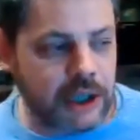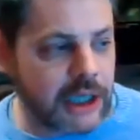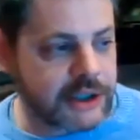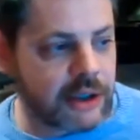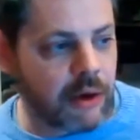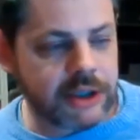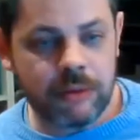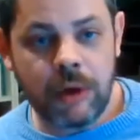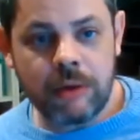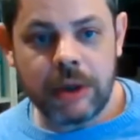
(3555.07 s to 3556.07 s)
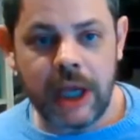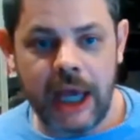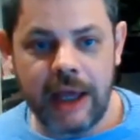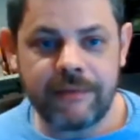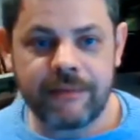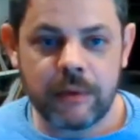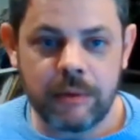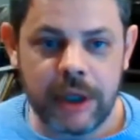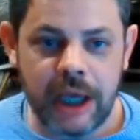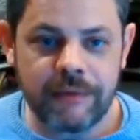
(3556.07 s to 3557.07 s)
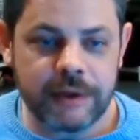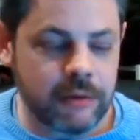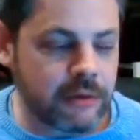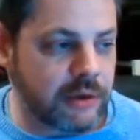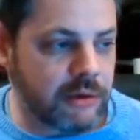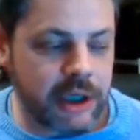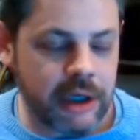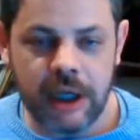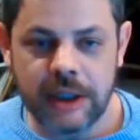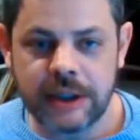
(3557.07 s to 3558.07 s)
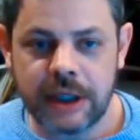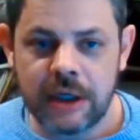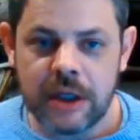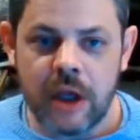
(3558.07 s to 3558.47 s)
I ask a question while we have you here, Hassan?